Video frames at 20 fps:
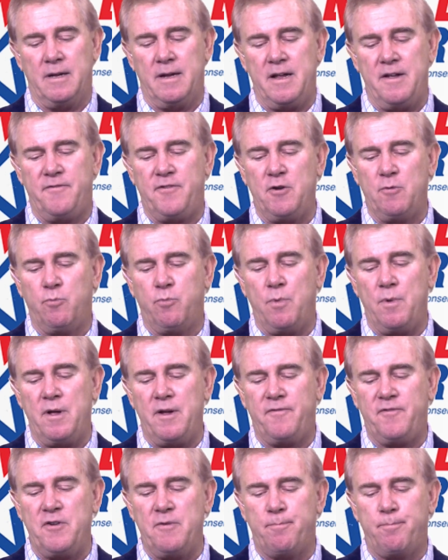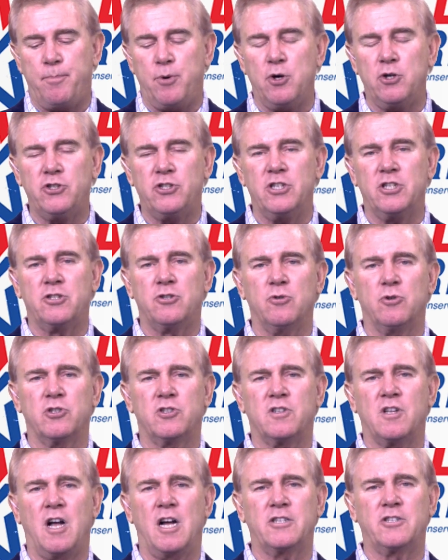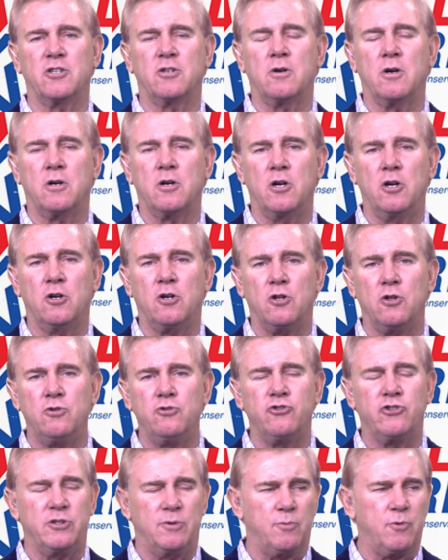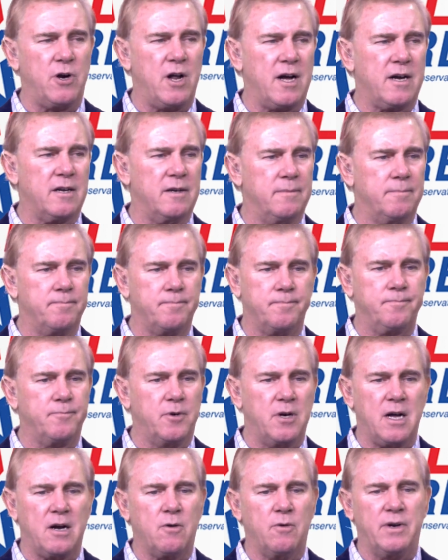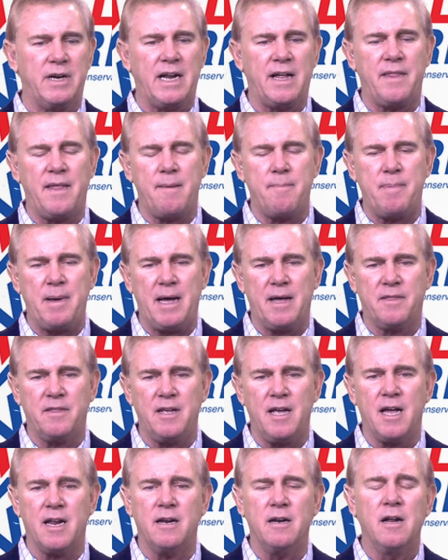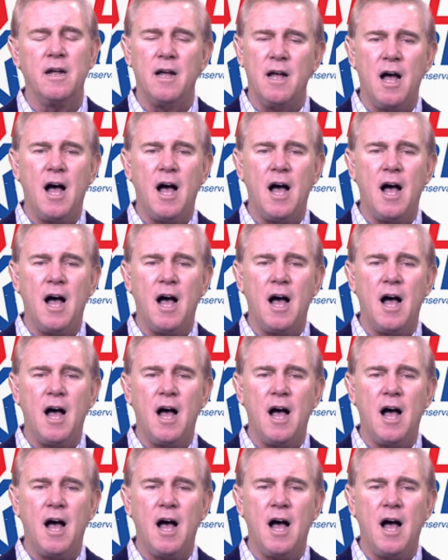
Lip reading: if you push it to its logical conclusion, we're not going down that path yet.